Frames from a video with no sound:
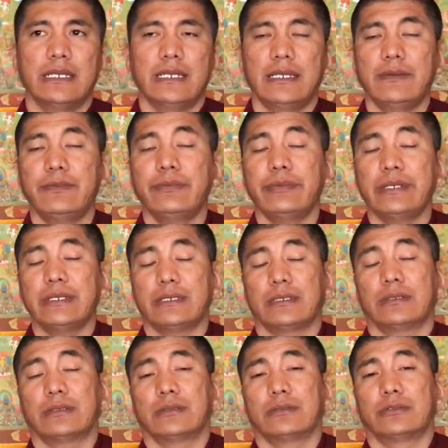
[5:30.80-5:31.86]
if we
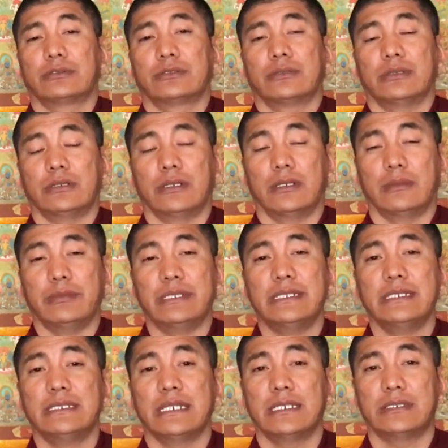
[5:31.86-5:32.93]

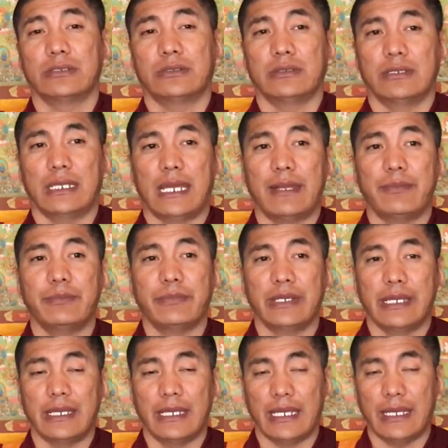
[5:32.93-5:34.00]
meditate on
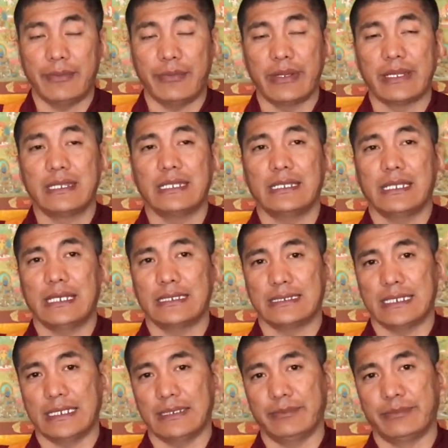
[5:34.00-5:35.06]
everything as
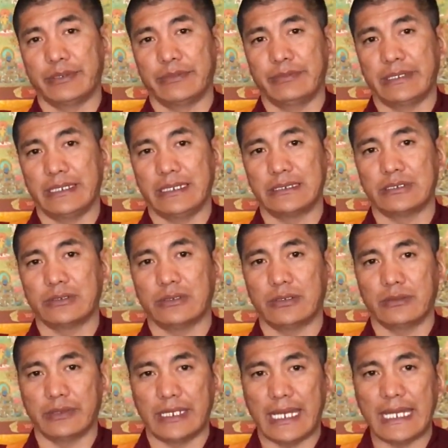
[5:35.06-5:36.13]
an impermanent, or
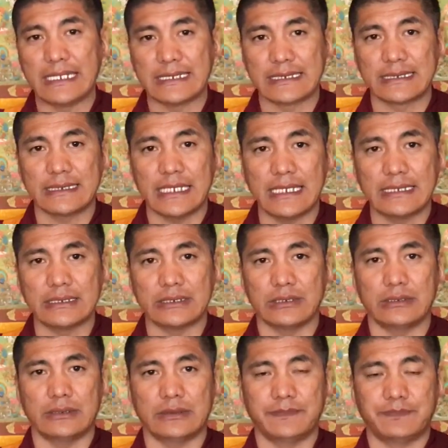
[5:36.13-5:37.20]
we understand
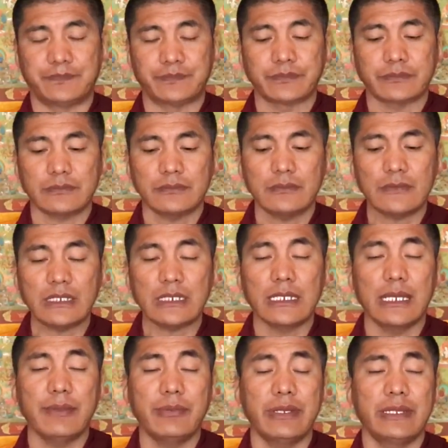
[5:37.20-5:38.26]

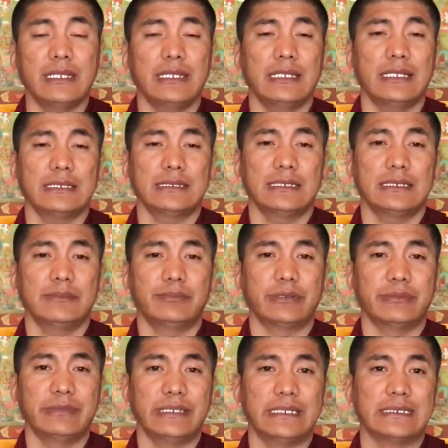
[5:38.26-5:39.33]
everything as an
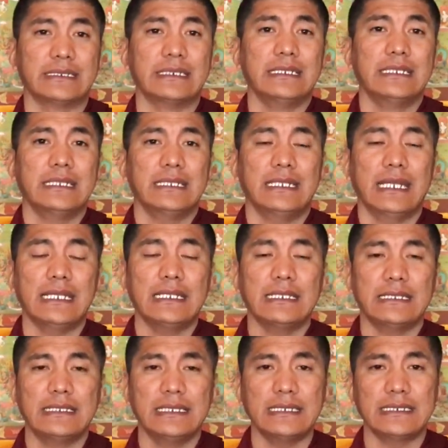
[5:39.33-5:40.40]
impermanent,
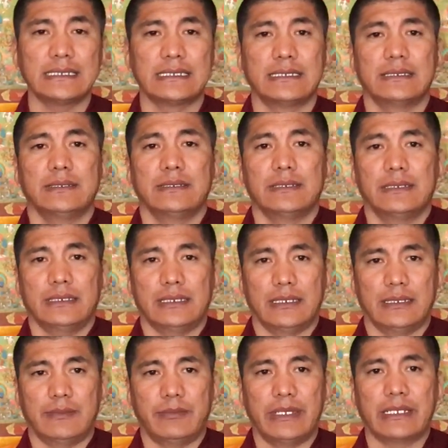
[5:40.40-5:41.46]
then this
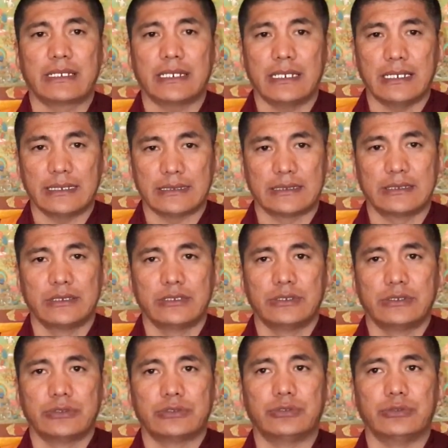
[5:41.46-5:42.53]
make us
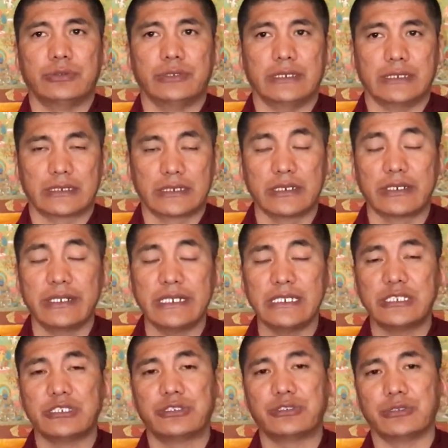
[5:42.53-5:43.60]
to
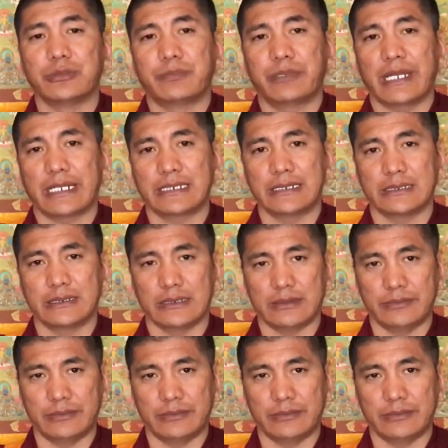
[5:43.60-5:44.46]
encourage to practice